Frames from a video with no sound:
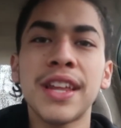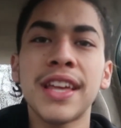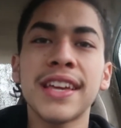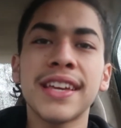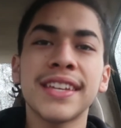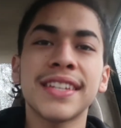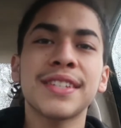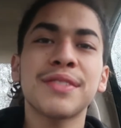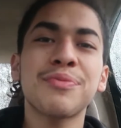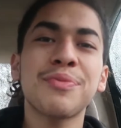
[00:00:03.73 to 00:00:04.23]

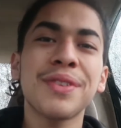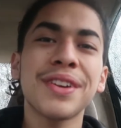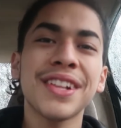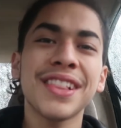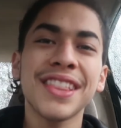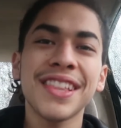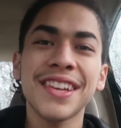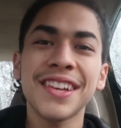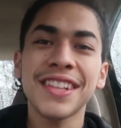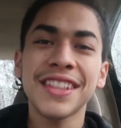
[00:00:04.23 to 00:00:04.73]
day,
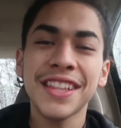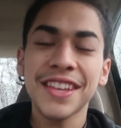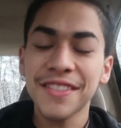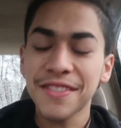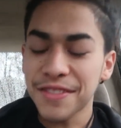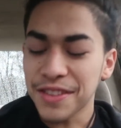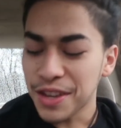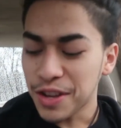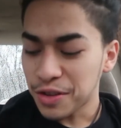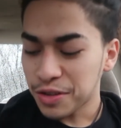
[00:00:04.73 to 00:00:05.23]
spreading love,
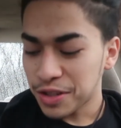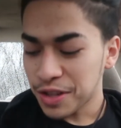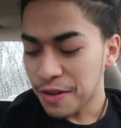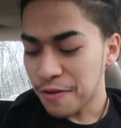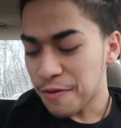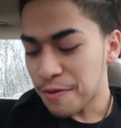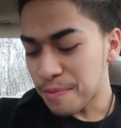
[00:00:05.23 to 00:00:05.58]
loving yourself,